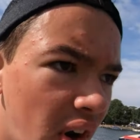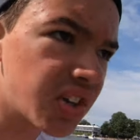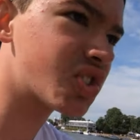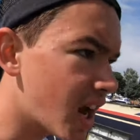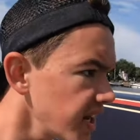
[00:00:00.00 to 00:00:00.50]

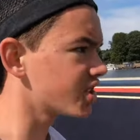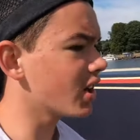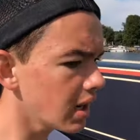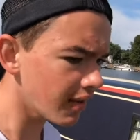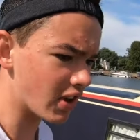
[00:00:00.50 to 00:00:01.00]
nice change,
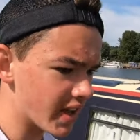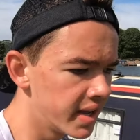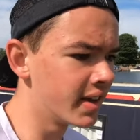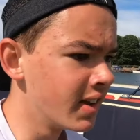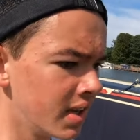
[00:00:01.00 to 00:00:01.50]
and I love it.
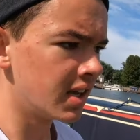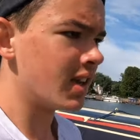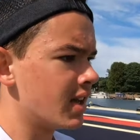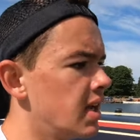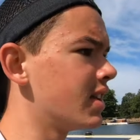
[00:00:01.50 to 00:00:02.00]

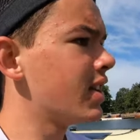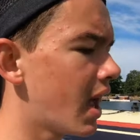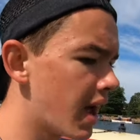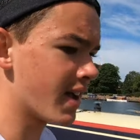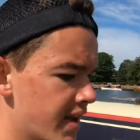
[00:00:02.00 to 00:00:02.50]

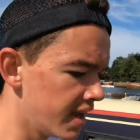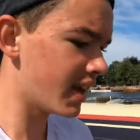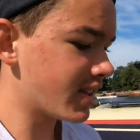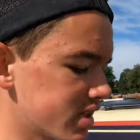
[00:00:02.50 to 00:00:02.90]
So it